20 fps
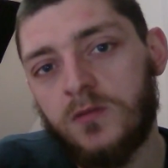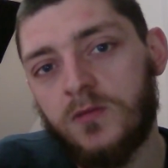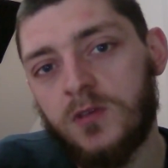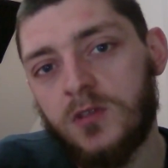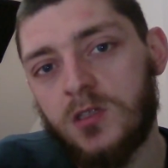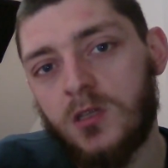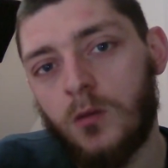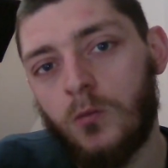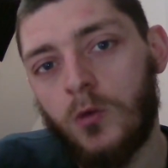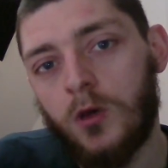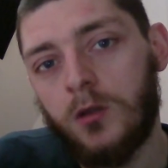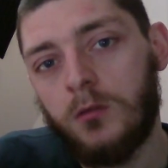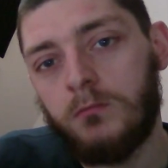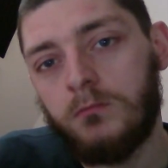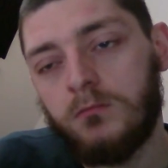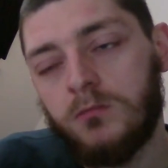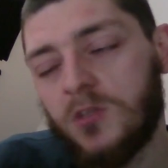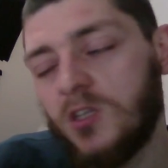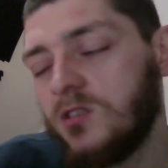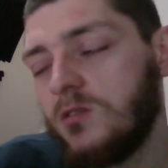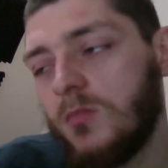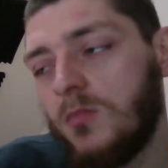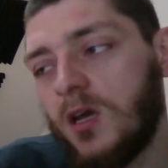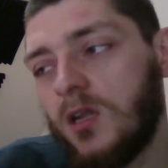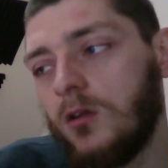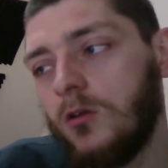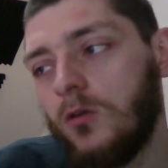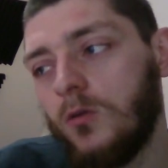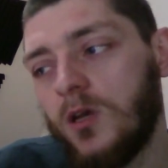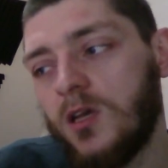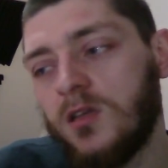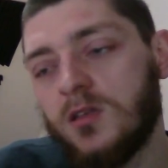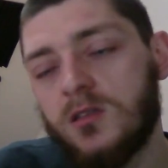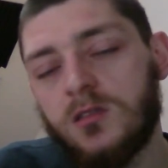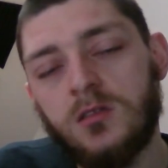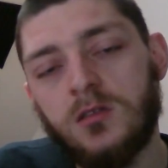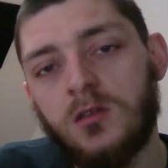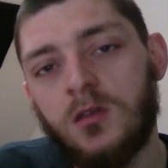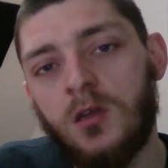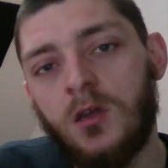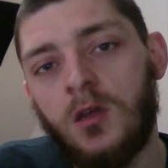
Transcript: for someone. Doesn't matter who it is.